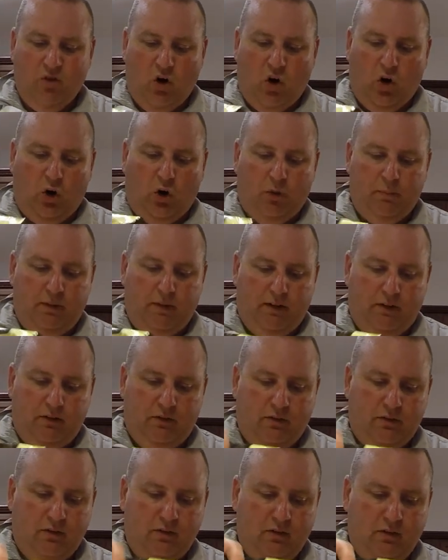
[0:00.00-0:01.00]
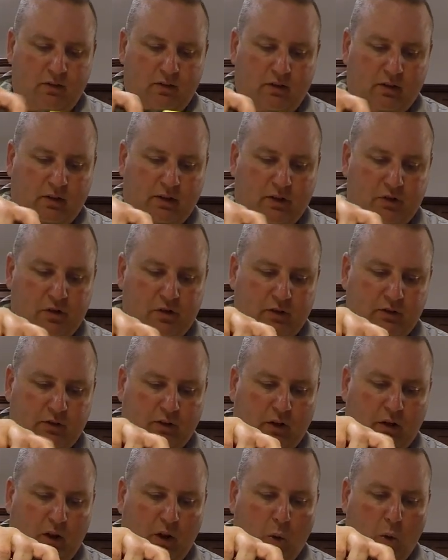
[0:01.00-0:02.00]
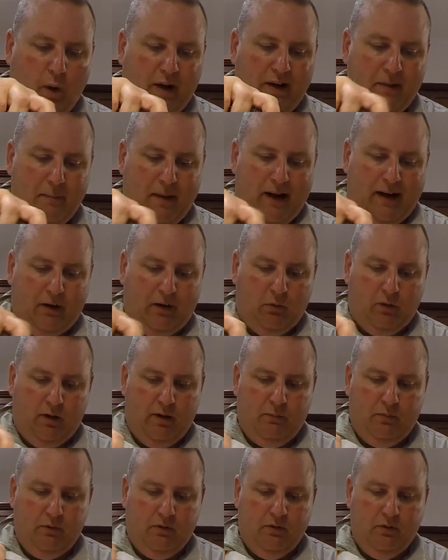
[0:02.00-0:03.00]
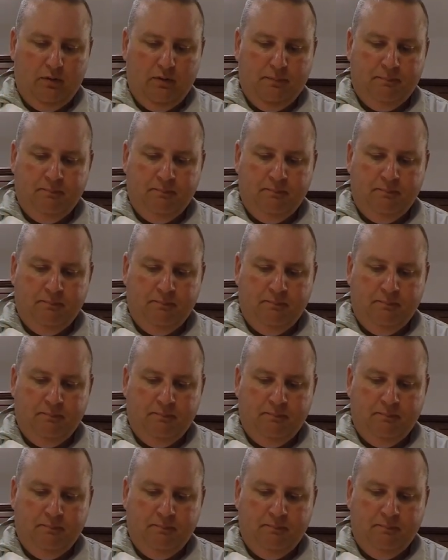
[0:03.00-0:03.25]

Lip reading: harm these delicious loin back ribs.